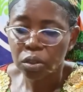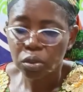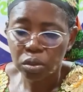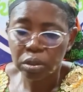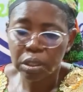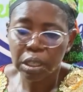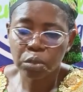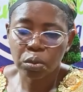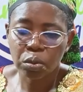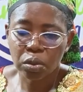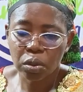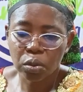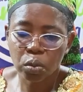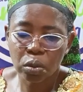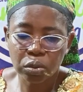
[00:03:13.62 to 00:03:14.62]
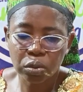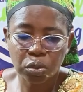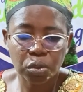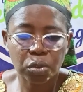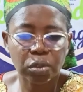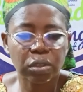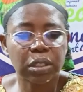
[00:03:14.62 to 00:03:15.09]
users will not want to
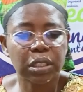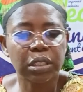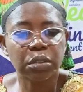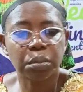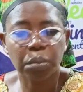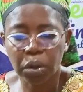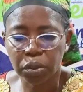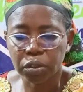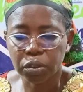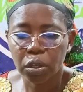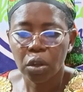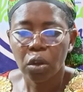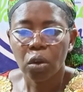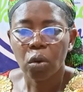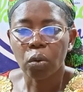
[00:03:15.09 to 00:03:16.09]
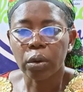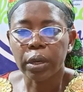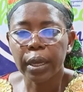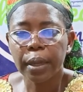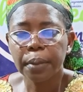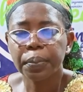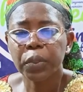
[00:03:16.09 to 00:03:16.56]
use it much.
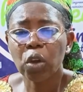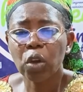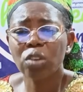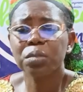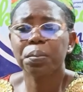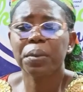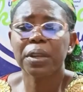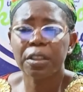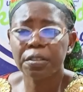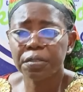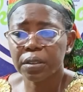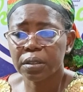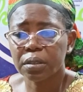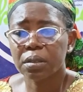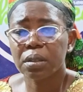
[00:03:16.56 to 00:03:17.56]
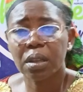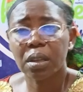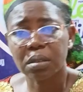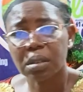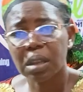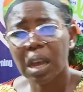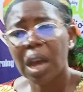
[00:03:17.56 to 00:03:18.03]
Okay, cost benefits.
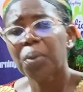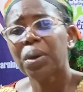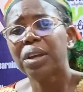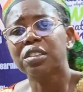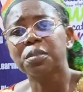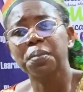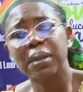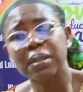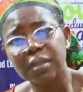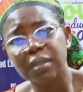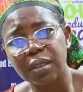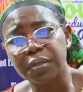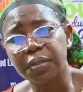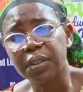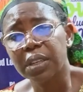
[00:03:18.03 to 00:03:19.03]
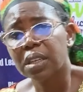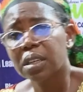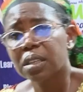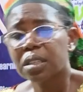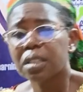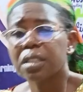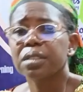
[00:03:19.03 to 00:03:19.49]
Yes, how expensive
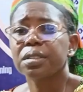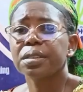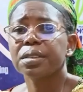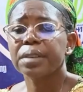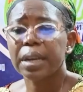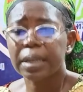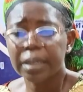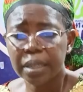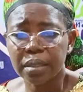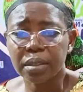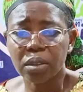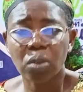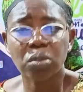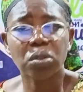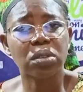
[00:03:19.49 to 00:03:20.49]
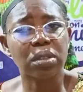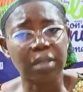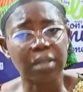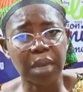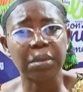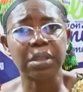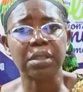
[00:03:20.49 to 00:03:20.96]
the cereal is also
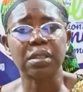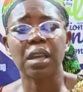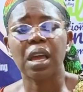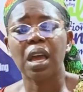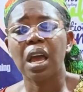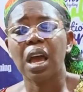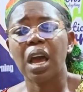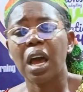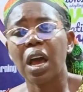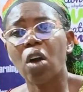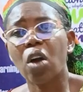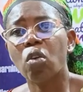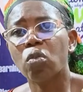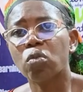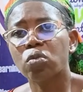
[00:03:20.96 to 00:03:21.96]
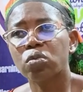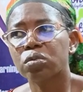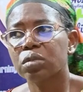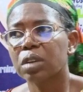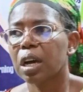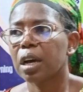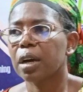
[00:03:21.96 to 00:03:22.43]
determines how
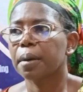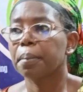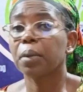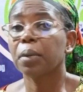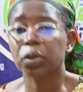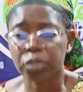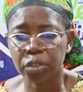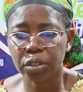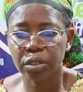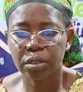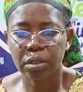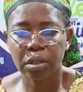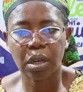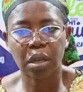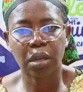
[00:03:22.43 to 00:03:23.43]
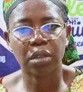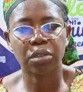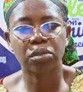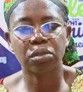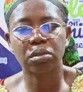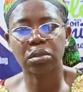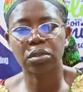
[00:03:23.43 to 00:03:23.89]
much uh,
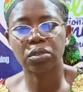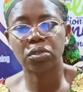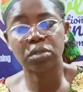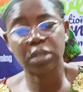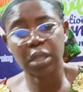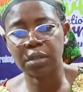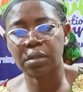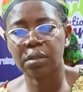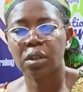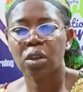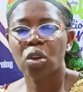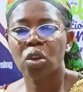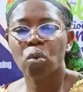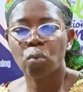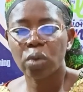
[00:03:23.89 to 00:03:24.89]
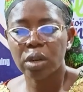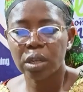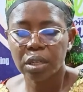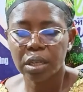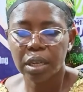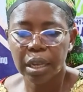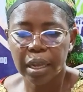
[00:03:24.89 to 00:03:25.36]
users
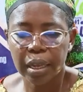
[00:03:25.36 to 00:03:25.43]
will